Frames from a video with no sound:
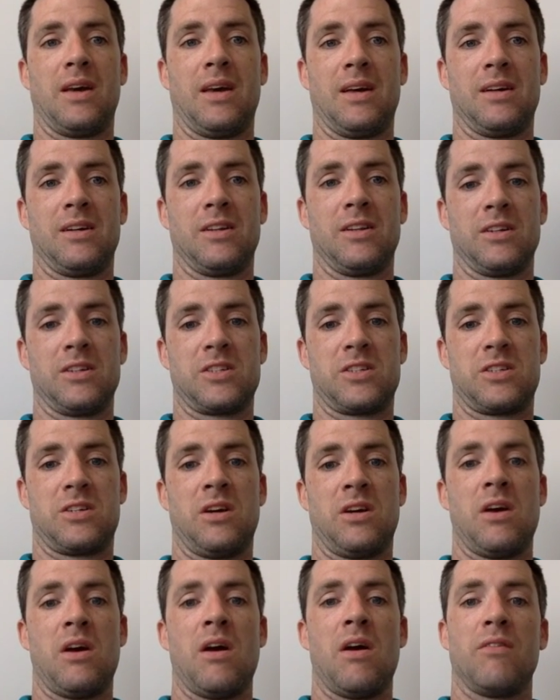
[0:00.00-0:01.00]
English
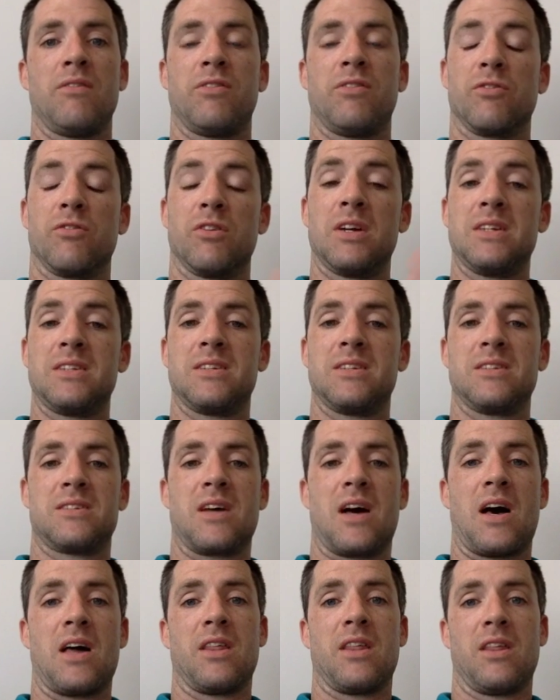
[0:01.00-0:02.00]
for reasons
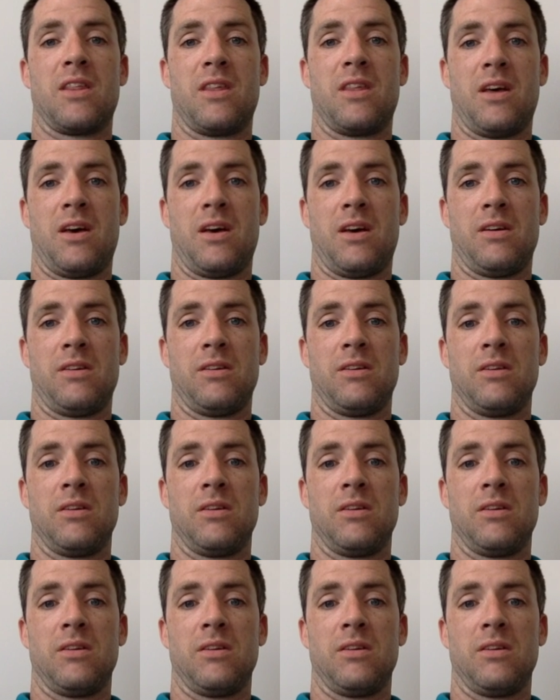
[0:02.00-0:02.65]
other than